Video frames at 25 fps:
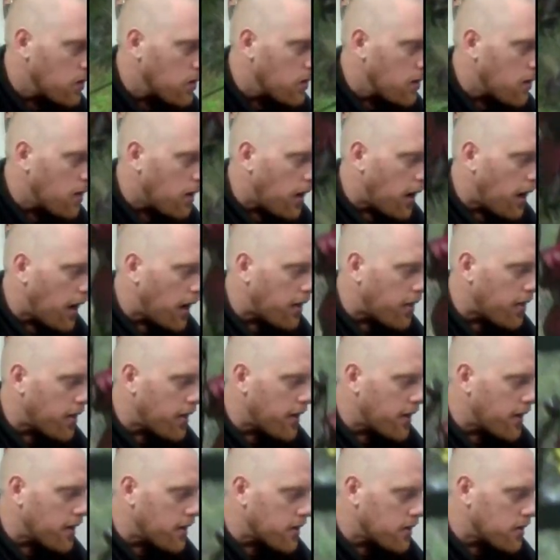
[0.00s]
And
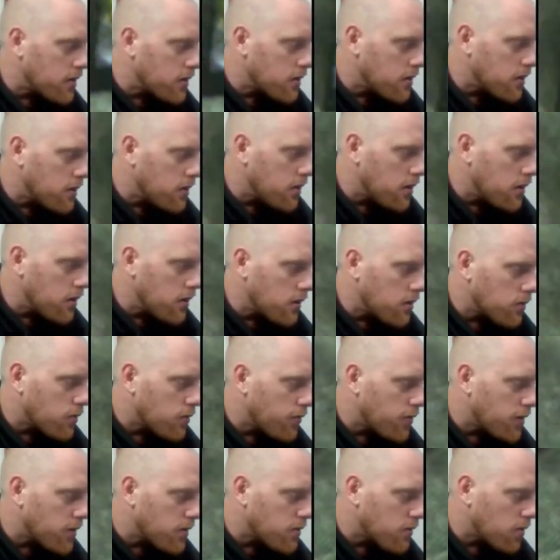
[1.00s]
then to
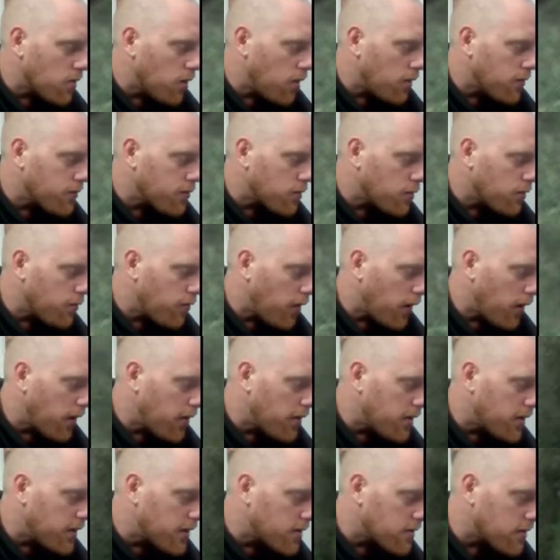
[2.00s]
finish it off so
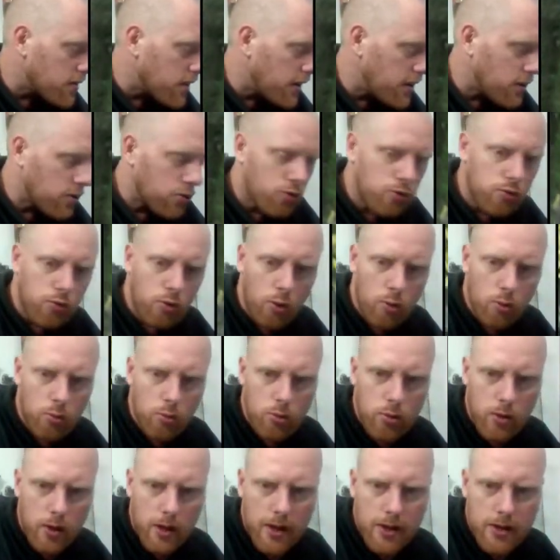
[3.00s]
far is a
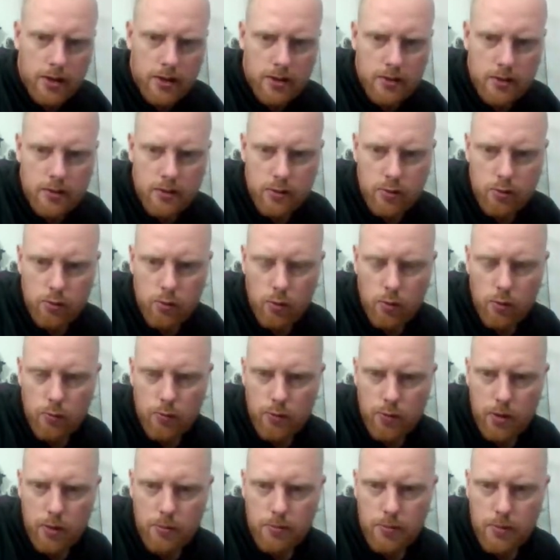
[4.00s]
troll, and he's a troll
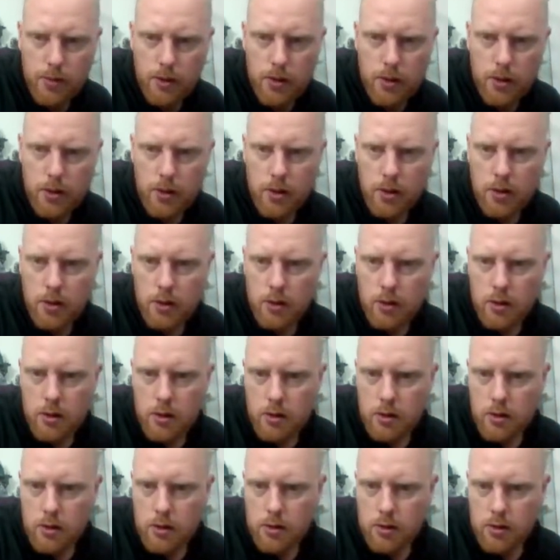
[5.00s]
from
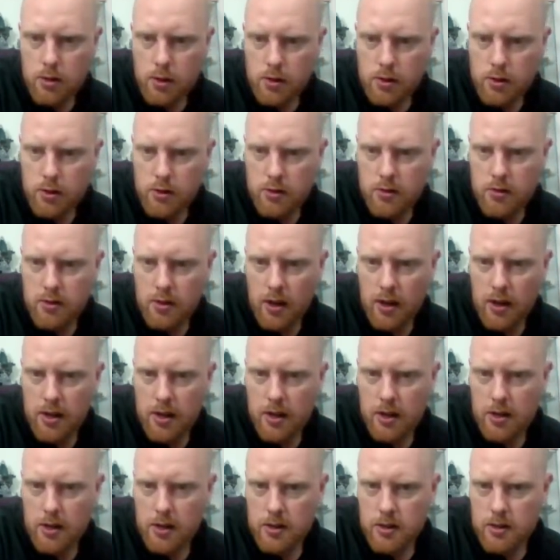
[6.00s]
Dungeon
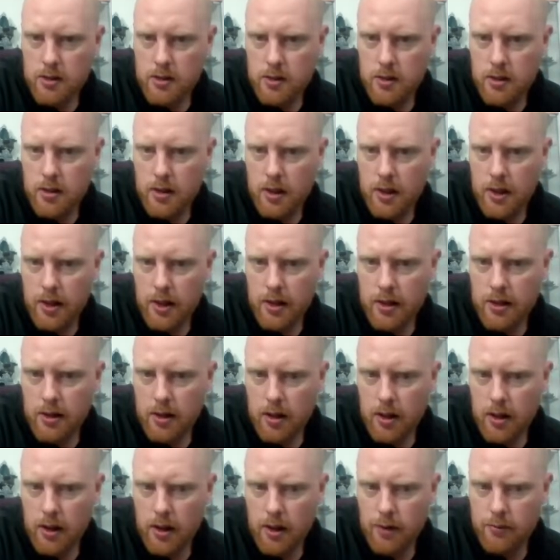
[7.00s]
Saga. And
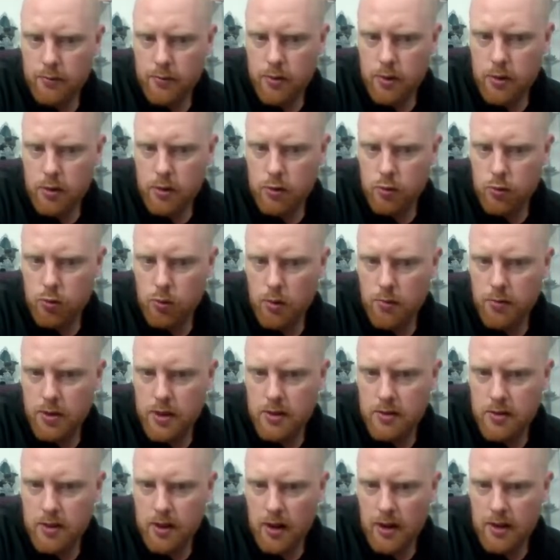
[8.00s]
I have two of
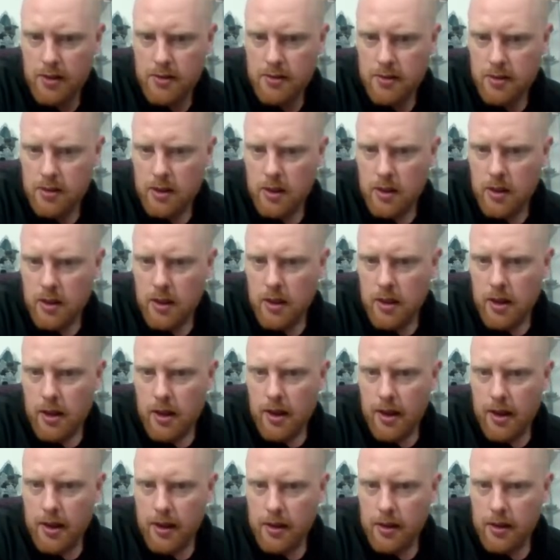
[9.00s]
these guys,
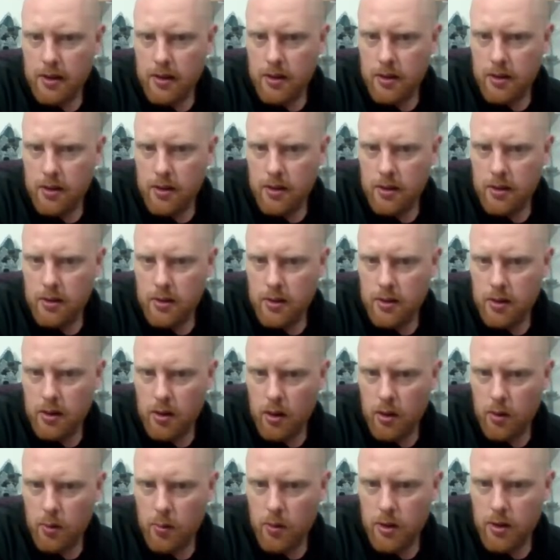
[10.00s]
and the
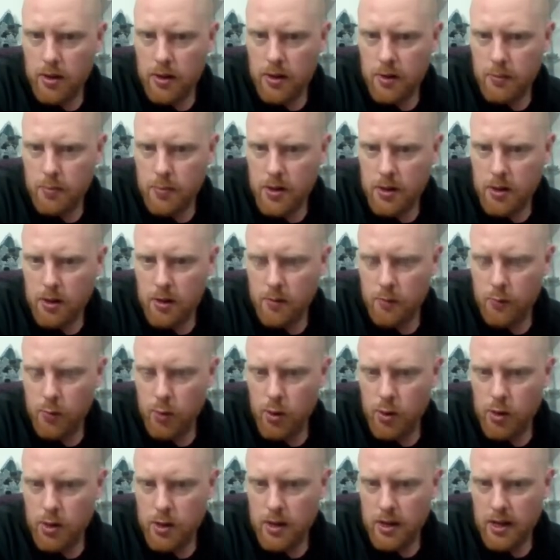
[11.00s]
other one has been
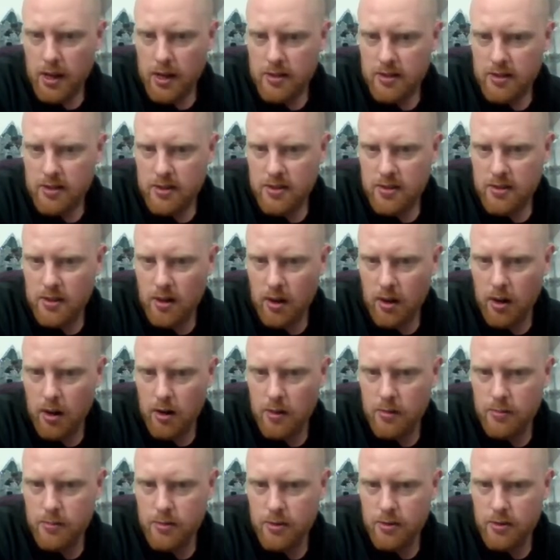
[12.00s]
converted, has these
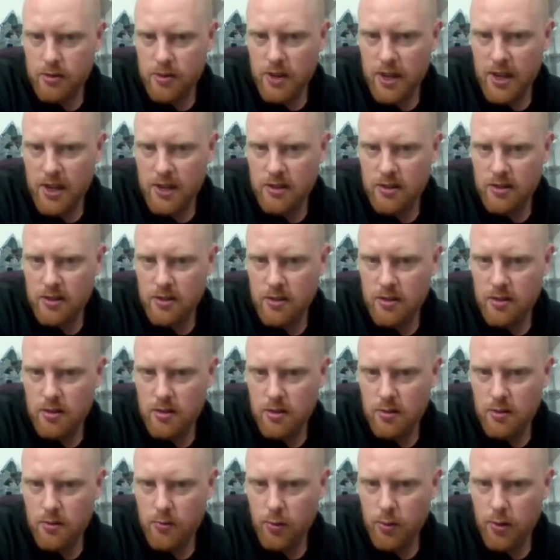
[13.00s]
arms changed
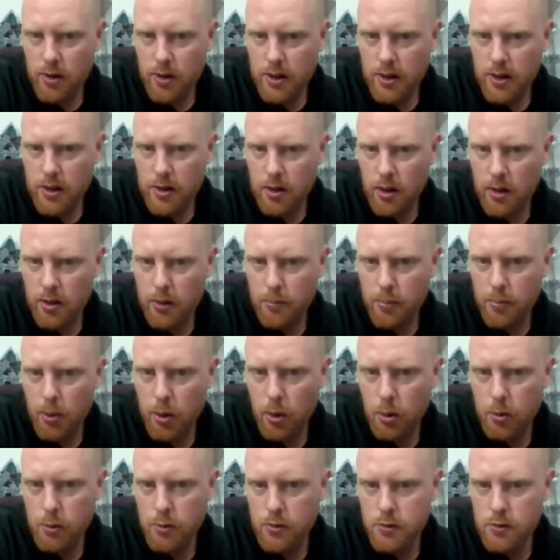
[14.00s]
for another
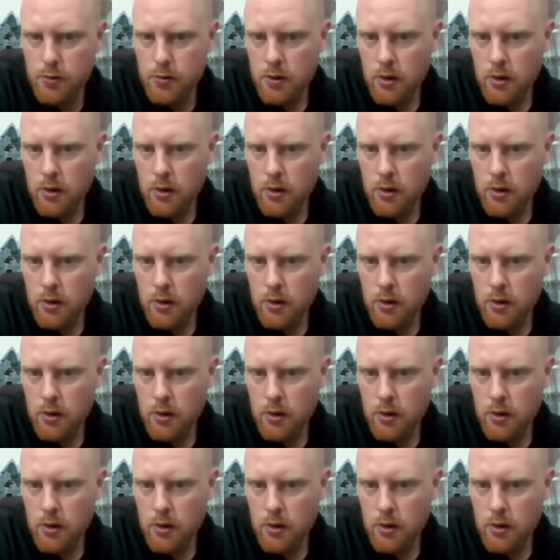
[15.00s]
pose,